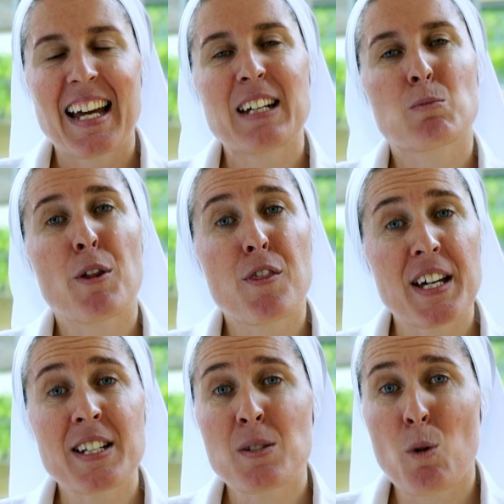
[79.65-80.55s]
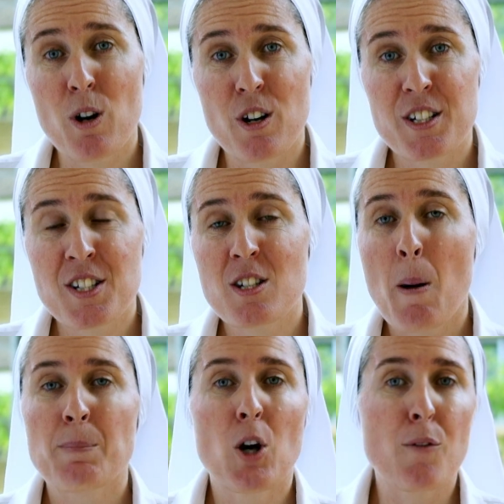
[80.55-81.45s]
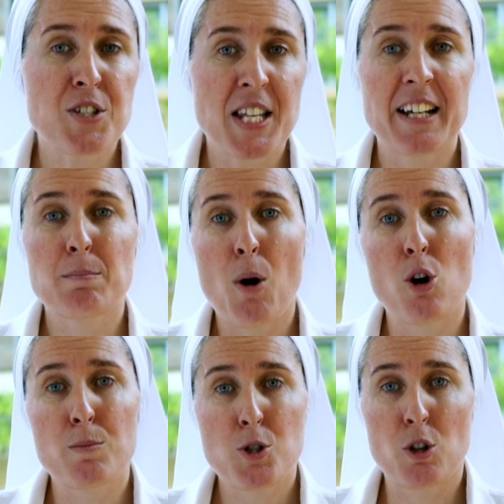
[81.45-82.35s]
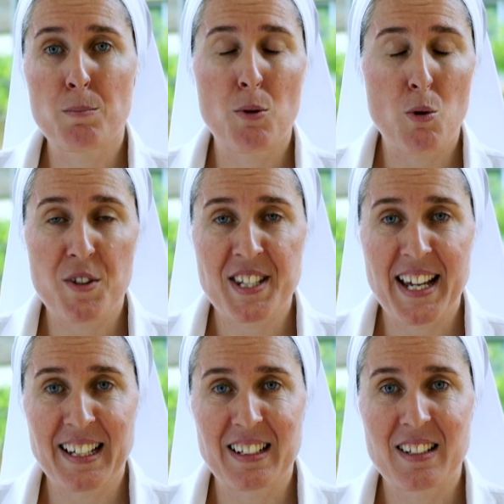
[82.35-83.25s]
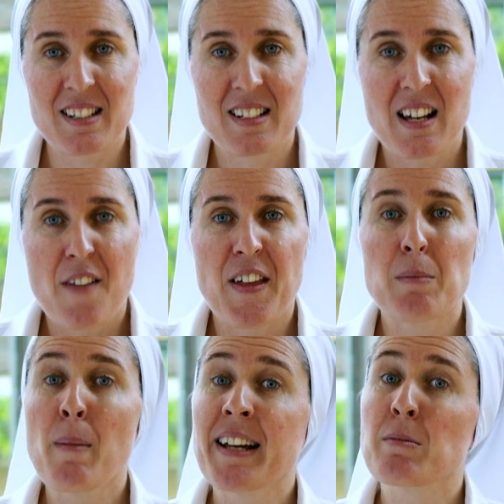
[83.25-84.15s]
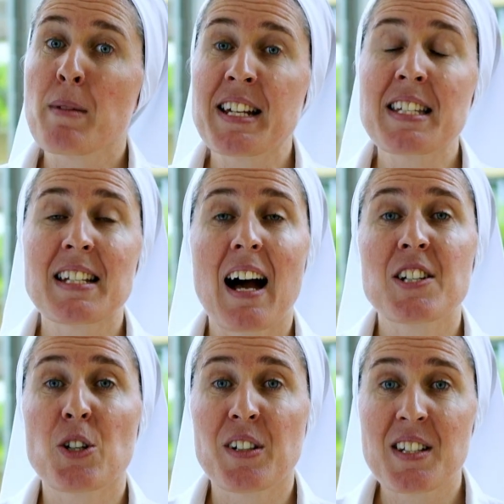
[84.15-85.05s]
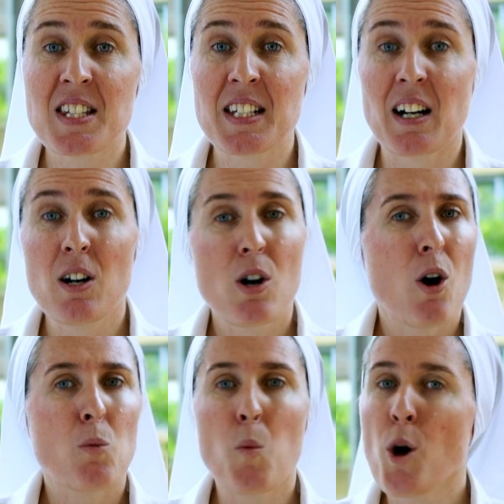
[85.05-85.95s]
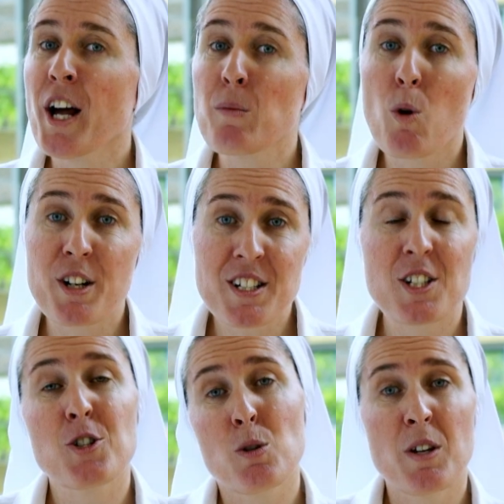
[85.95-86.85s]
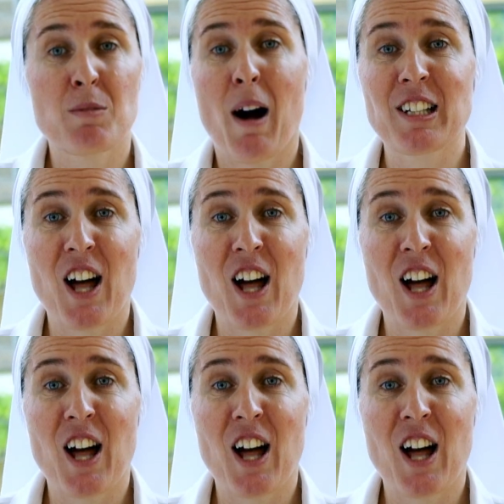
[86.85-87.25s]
It were these words of Saint Pope John Paul II that made me start to consider what I wanted to do with my